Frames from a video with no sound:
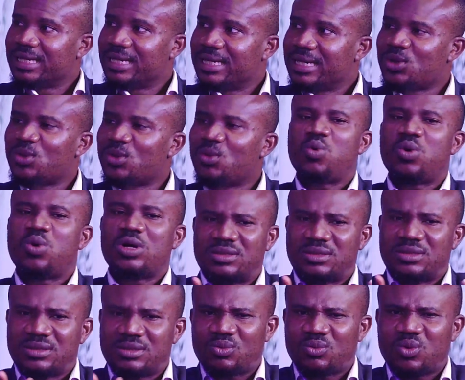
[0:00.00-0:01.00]
so what
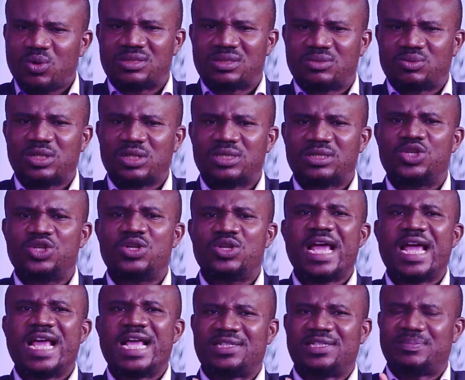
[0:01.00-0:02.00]
what what do you
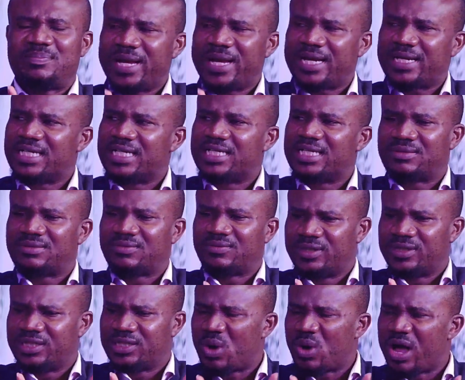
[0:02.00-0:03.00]
not expect his
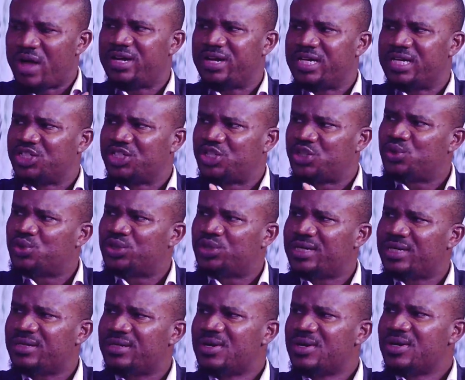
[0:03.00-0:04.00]
his wife and his
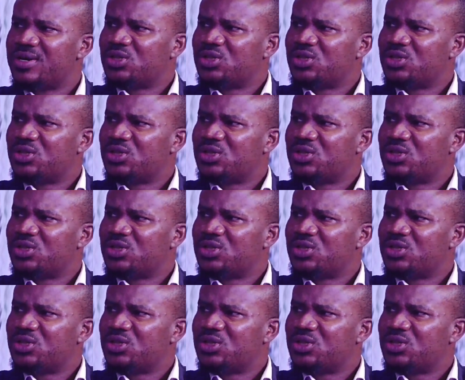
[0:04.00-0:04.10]
children